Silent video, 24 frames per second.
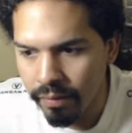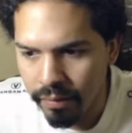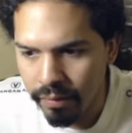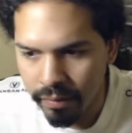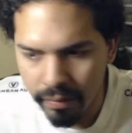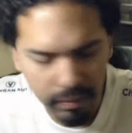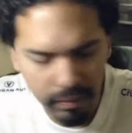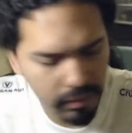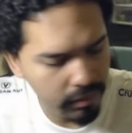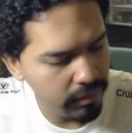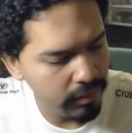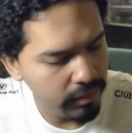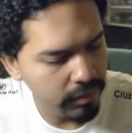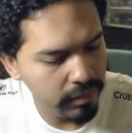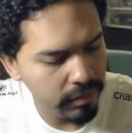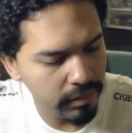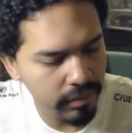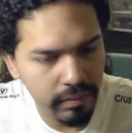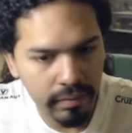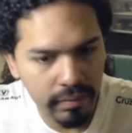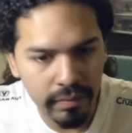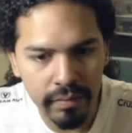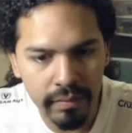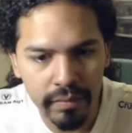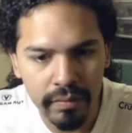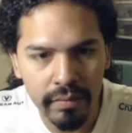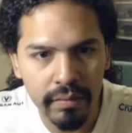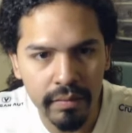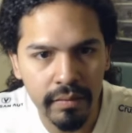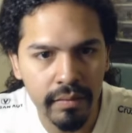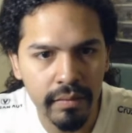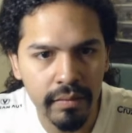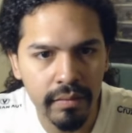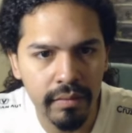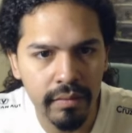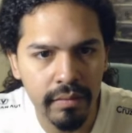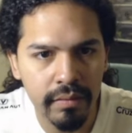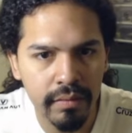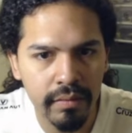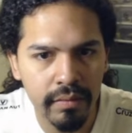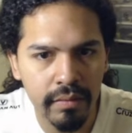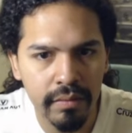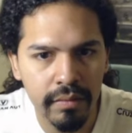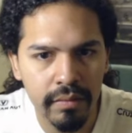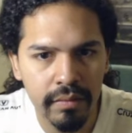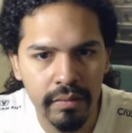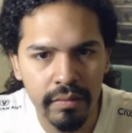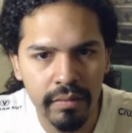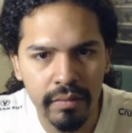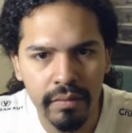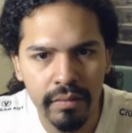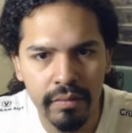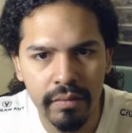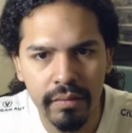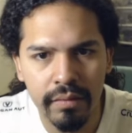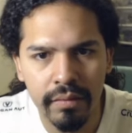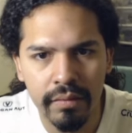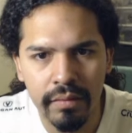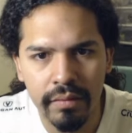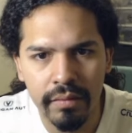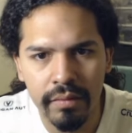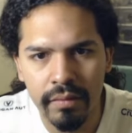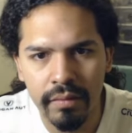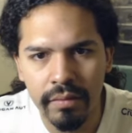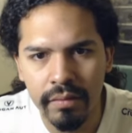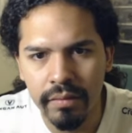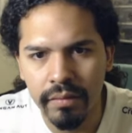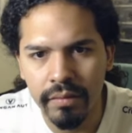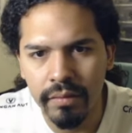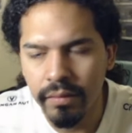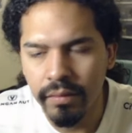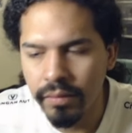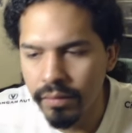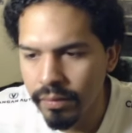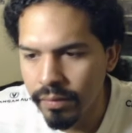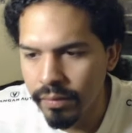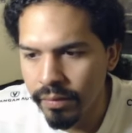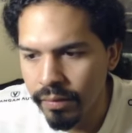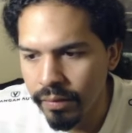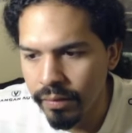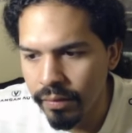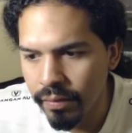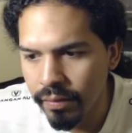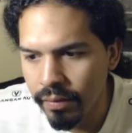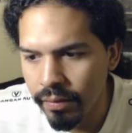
No one is speaking in this clip.